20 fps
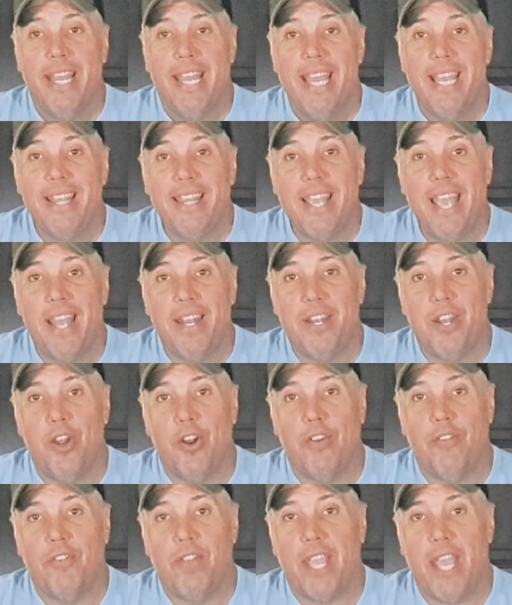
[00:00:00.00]
hit that
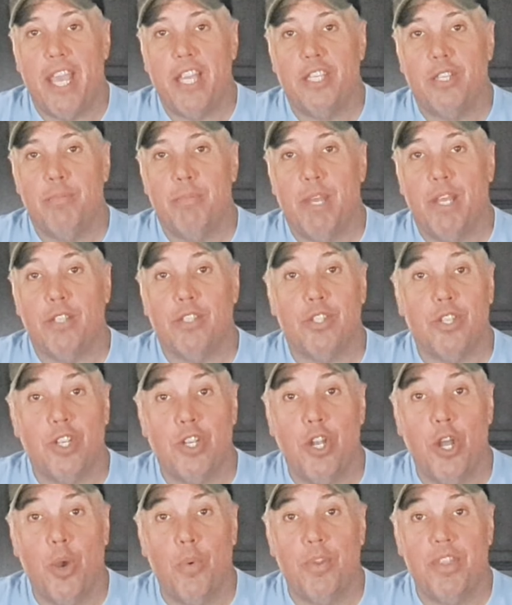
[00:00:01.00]
notification bell so
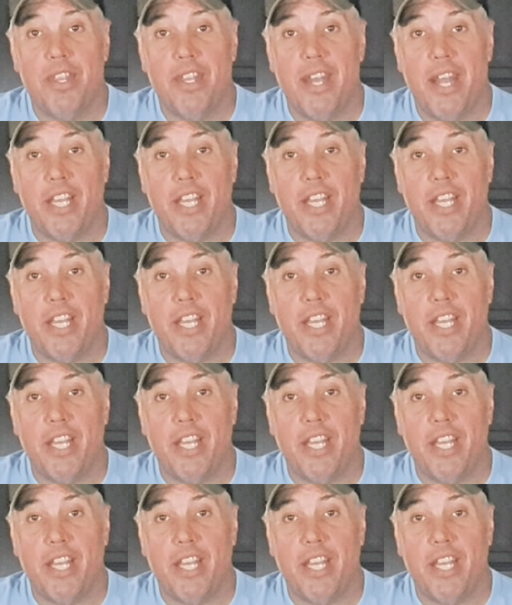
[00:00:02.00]
you know when the